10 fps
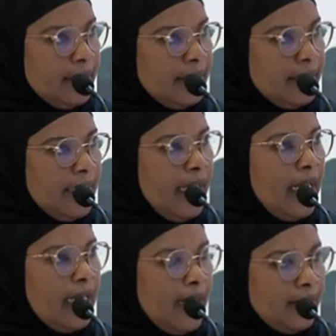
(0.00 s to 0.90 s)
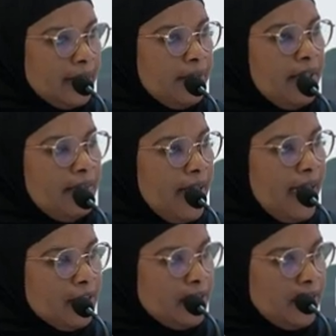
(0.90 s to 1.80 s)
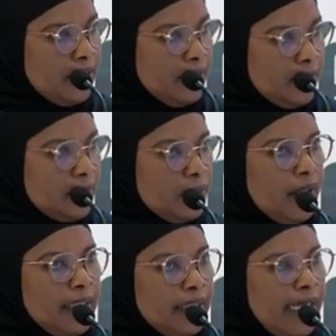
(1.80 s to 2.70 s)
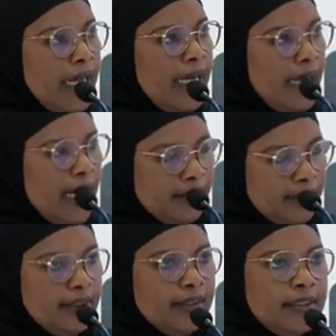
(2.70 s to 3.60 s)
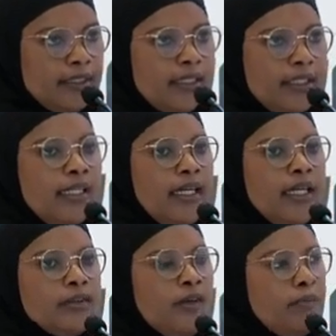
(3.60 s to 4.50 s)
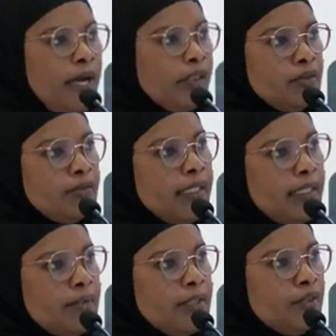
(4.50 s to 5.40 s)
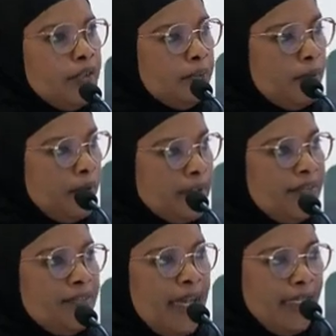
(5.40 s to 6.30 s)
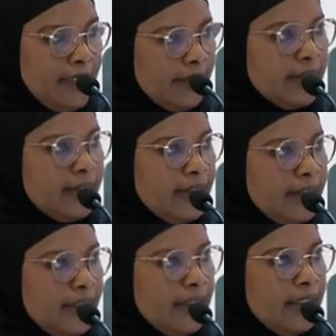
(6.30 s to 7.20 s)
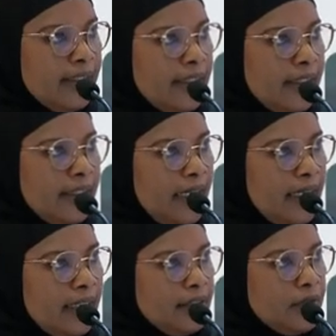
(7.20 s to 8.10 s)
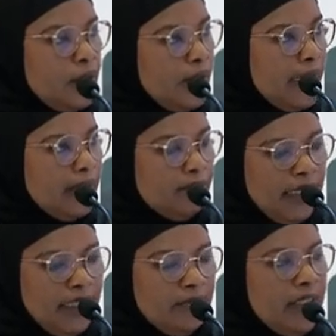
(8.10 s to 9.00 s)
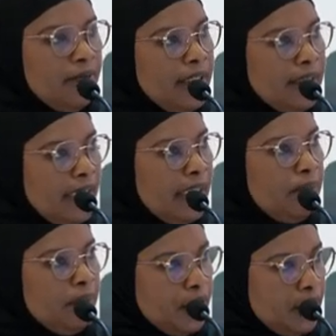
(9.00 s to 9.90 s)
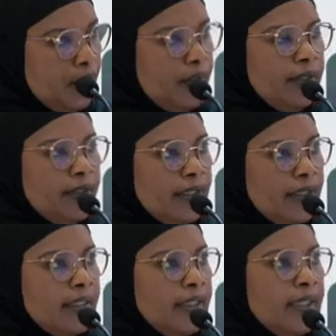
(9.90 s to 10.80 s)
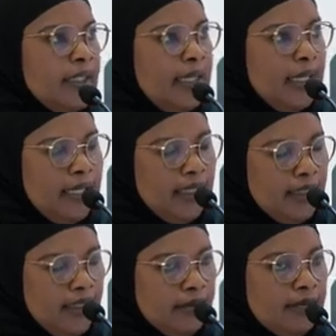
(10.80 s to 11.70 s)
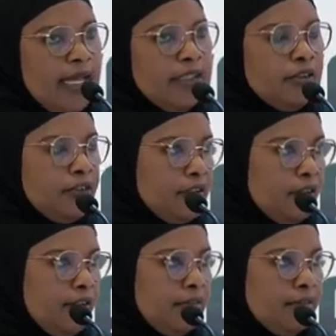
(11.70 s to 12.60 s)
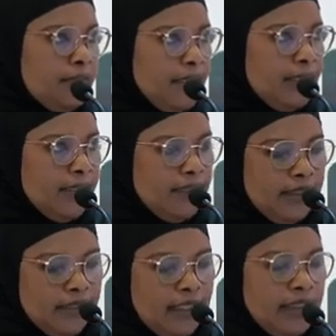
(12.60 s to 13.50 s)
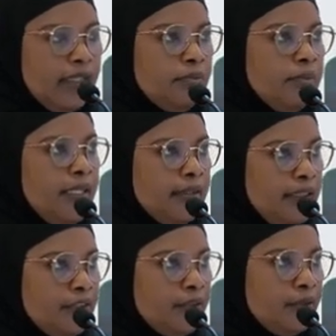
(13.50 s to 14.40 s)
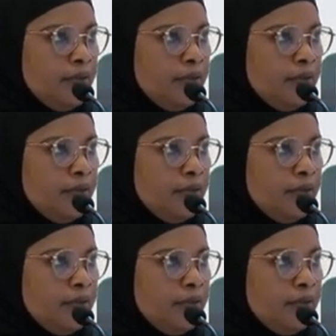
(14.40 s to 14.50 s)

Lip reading: their accounts, the Welfare Association, to audit their accounts and come back to management to report the findings, so that management will take a position in trying to resolve that issue.